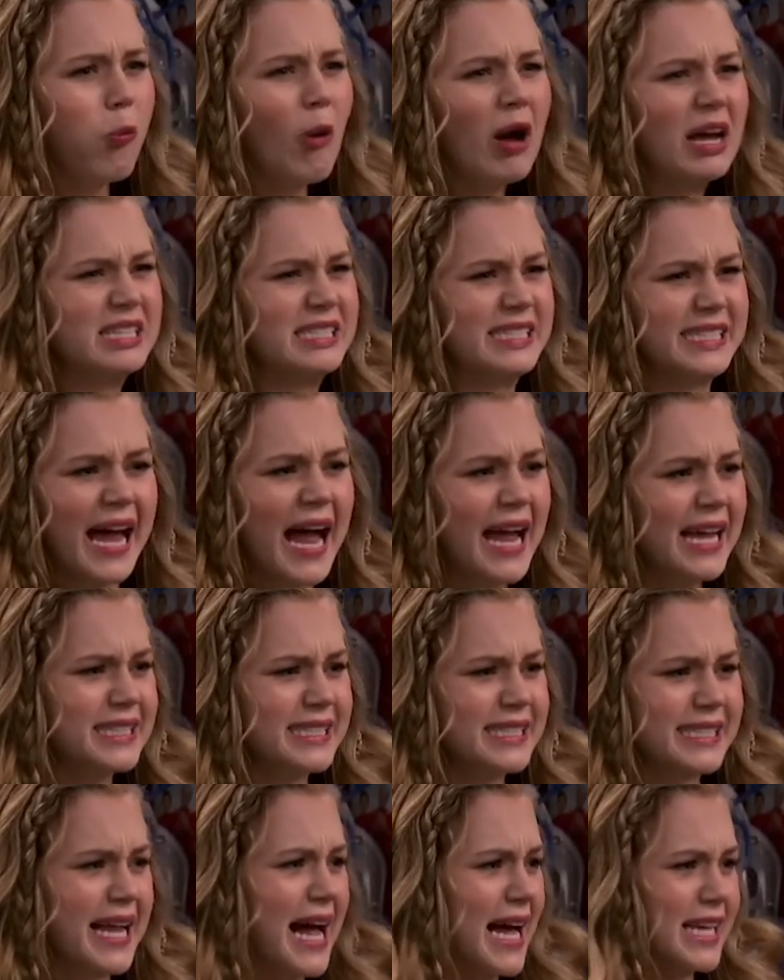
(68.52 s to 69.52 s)
What
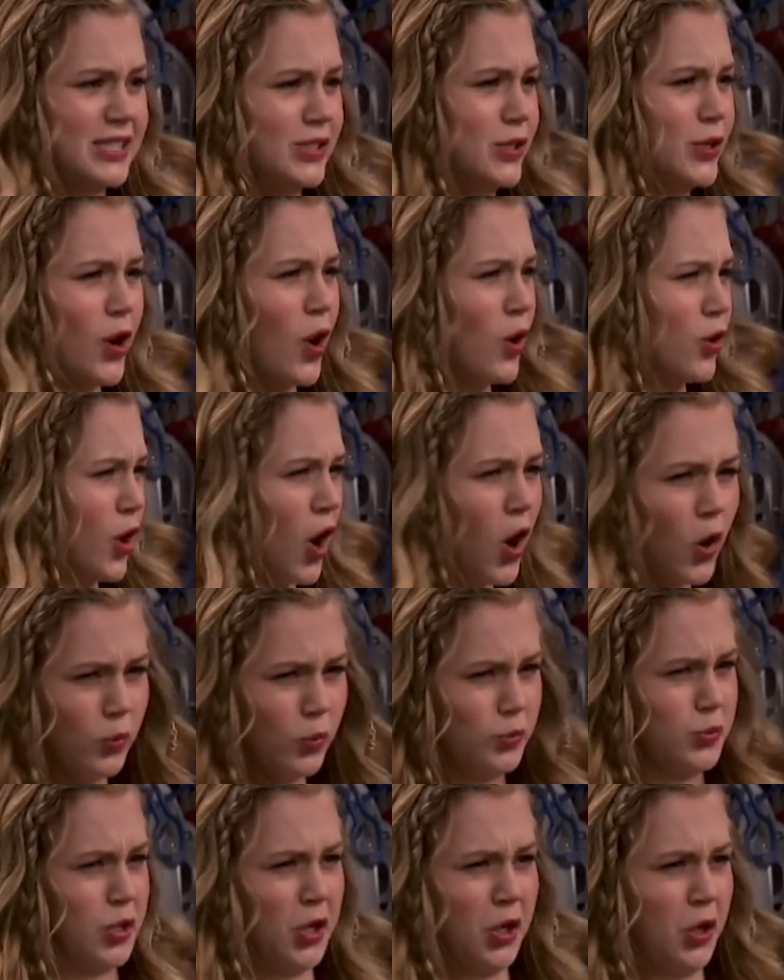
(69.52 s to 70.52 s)
science class do y'all go
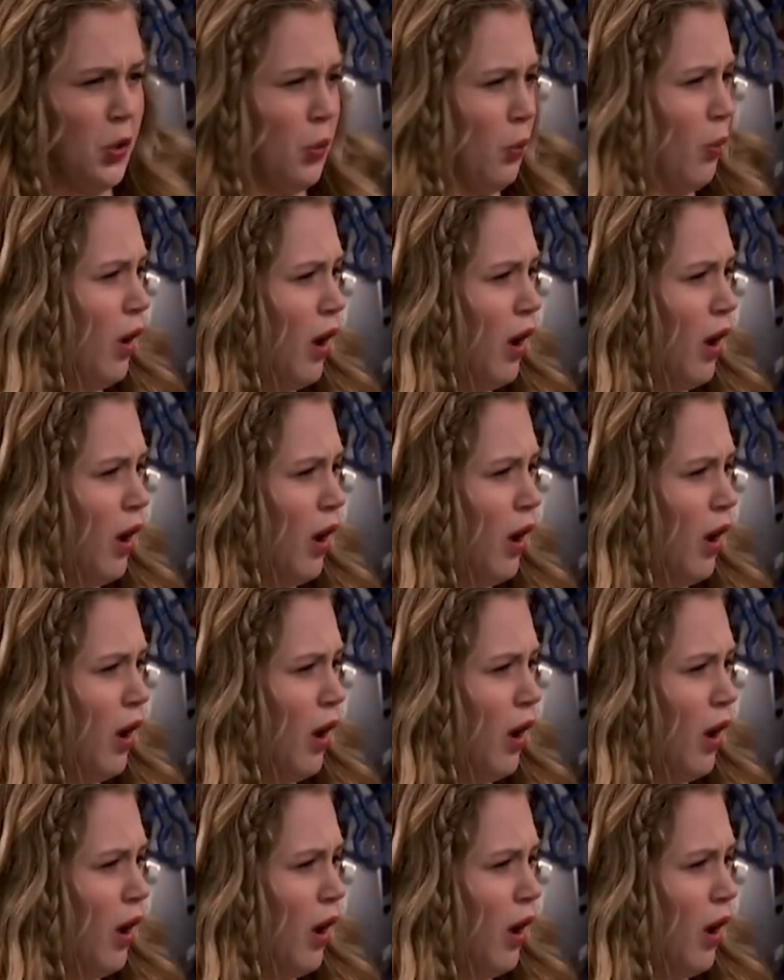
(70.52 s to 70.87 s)
to?